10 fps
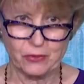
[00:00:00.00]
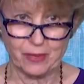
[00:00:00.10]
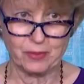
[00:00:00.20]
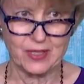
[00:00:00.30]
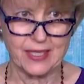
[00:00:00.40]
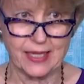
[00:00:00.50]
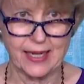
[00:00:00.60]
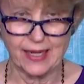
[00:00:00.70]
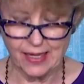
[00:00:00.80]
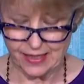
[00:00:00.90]

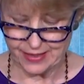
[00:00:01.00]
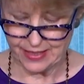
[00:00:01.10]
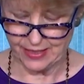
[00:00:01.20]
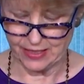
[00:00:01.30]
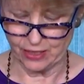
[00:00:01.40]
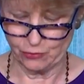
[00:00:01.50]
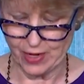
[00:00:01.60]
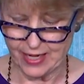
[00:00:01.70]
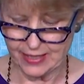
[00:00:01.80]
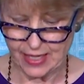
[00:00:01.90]
represent LRT Done
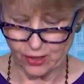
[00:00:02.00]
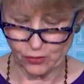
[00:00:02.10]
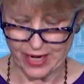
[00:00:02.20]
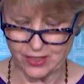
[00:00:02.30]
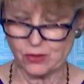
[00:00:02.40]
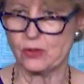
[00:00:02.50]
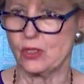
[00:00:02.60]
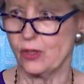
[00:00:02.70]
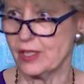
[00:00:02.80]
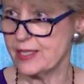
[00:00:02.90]
Right, a grassroots
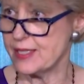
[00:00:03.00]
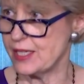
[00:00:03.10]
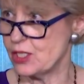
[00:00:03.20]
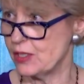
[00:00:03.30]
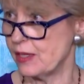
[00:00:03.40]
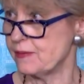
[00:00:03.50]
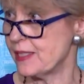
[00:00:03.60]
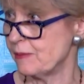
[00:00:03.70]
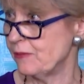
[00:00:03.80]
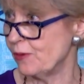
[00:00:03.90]
organization of
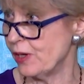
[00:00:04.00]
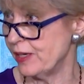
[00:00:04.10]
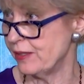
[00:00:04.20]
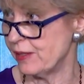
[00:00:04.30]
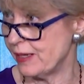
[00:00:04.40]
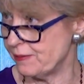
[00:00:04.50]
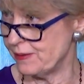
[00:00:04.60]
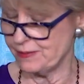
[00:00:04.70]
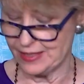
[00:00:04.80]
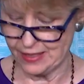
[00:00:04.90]
some
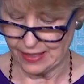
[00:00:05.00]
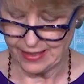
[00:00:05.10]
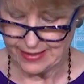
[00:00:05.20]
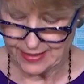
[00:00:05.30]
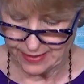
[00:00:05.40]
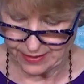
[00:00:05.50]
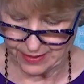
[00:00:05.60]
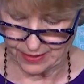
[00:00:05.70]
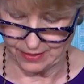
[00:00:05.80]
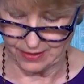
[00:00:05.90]
450
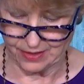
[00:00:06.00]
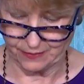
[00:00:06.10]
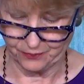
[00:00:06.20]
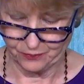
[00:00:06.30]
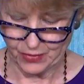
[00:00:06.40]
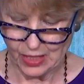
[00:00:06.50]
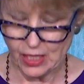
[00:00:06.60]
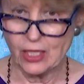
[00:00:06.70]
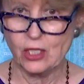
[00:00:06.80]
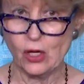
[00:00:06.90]
citizens.
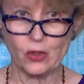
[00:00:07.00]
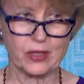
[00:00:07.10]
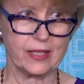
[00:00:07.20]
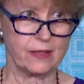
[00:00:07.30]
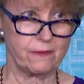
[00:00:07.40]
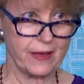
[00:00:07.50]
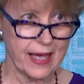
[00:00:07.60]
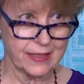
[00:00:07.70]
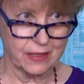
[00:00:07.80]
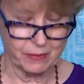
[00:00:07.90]
Note that the
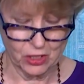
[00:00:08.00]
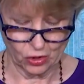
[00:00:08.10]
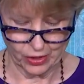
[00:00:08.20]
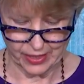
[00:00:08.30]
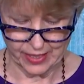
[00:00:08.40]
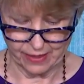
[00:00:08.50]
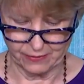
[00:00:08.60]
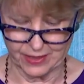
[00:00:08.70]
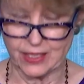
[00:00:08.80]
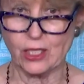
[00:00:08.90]
vast majority
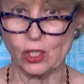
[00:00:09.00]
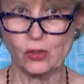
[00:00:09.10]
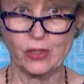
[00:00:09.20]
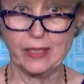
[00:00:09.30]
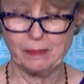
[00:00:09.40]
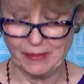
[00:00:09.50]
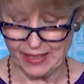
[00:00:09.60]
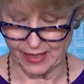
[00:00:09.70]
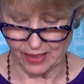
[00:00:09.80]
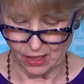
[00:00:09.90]
of us, including
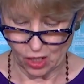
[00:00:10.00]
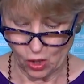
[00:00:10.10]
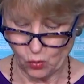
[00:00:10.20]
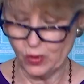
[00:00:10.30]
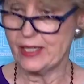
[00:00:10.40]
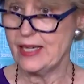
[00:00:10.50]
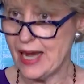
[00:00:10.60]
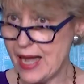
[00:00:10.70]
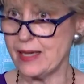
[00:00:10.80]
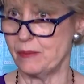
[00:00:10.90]
me, would
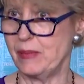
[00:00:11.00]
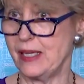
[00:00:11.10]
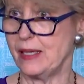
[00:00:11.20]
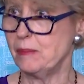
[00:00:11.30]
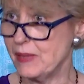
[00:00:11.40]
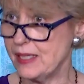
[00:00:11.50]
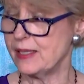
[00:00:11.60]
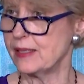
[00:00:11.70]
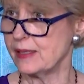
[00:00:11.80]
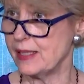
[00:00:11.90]
not be
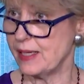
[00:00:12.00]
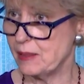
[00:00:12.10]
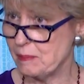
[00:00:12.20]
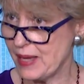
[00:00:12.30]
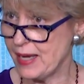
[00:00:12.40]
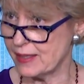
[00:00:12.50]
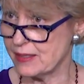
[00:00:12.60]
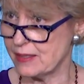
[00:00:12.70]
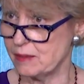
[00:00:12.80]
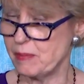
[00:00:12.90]
immediately
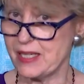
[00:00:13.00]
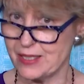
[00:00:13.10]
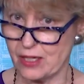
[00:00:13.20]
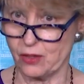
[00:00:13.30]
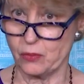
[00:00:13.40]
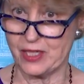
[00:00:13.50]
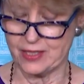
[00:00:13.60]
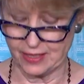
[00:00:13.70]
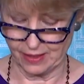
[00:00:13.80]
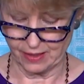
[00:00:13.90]
impacted by
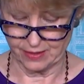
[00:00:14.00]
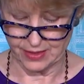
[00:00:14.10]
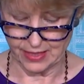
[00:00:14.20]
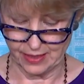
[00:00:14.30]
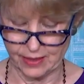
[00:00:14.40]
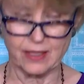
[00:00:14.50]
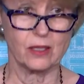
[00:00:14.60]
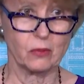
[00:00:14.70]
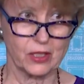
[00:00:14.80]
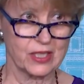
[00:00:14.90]
Southwest LRT. In
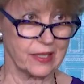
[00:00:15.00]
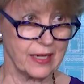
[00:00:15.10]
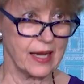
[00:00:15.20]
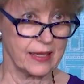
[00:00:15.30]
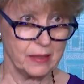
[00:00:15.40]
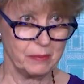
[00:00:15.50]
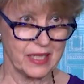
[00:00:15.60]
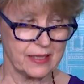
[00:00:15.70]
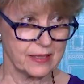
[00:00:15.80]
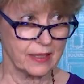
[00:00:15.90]
other words, are not
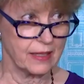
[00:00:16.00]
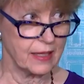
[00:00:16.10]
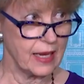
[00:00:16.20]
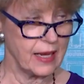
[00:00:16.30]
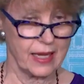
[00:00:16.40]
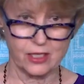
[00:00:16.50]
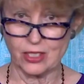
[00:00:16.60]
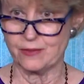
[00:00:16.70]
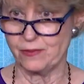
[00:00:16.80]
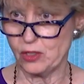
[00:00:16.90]
NIMBYs. And
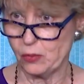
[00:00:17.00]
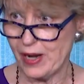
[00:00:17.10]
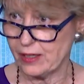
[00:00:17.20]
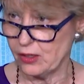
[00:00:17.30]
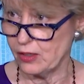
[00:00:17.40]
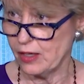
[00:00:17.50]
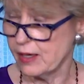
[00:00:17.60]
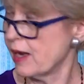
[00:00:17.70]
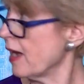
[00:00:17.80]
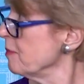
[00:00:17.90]
just for the record,
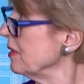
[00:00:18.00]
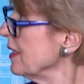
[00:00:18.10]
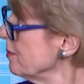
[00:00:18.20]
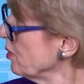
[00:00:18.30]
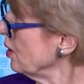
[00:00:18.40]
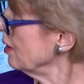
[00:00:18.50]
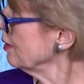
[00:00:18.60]
I'm a liberal.